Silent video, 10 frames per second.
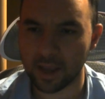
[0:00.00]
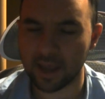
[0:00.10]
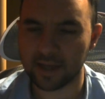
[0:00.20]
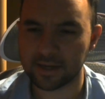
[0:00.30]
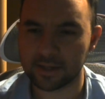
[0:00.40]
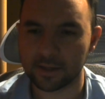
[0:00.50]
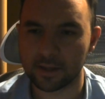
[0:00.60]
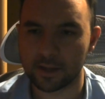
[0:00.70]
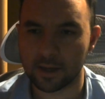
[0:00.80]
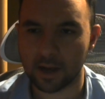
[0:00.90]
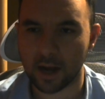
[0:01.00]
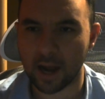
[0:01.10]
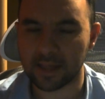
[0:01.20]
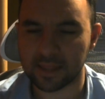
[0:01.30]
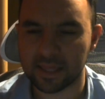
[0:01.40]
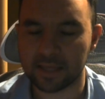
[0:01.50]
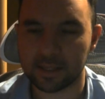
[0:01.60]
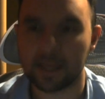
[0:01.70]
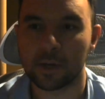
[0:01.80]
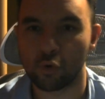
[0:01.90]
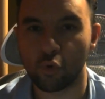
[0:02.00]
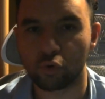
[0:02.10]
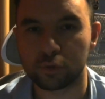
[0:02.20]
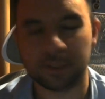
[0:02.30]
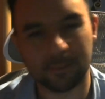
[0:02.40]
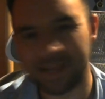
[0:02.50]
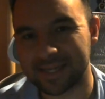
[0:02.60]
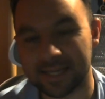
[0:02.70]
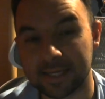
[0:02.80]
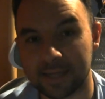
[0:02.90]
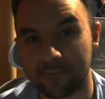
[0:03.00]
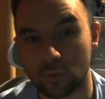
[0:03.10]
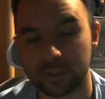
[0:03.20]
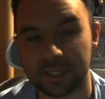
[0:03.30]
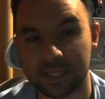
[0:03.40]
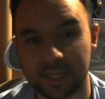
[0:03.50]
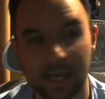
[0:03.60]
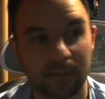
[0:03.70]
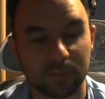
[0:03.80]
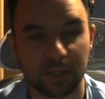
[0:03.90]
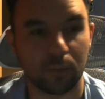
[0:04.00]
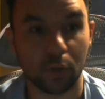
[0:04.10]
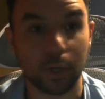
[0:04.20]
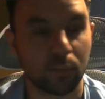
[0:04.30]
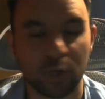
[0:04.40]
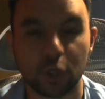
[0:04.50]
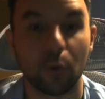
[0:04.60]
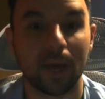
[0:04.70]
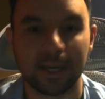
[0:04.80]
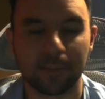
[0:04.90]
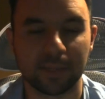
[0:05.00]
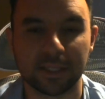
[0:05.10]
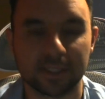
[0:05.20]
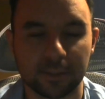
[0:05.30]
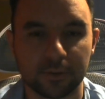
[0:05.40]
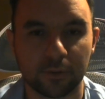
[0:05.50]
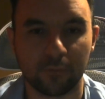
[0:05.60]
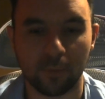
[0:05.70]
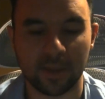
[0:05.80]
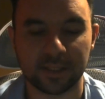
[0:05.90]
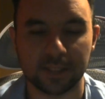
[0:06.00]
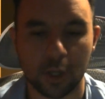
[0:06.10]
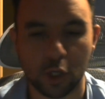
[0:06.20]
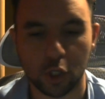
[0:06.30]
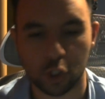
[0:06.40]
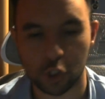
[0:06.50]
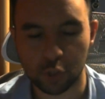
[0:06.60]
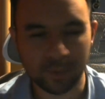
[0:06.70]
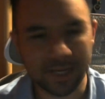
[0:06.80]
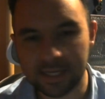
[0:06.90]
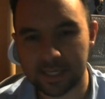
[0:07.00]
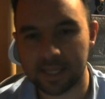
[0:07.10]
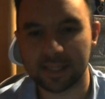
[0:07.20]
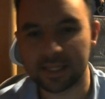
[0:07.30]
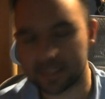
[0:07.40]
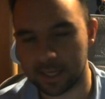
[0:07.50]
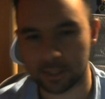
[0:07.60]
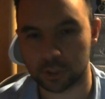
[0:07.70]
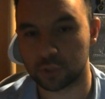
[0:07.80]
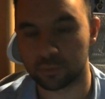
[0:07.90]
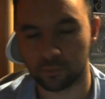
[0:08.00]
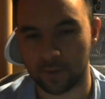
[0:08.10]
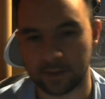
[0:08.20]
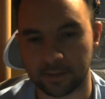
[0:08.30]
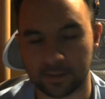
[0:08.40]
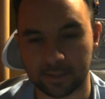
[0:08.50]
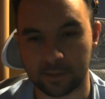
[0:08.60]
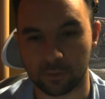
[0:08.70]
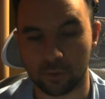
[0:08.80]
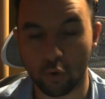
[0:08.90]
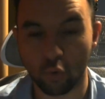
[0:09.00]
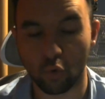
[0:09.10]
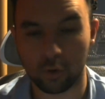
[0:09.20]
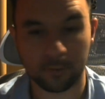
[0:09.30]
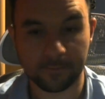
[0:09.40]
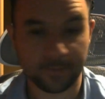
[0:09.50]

And I think that in order to maintain diversity in the game so that we're, we don't end up in these tier zero formats, you need to hit these decks sooner rather than later, or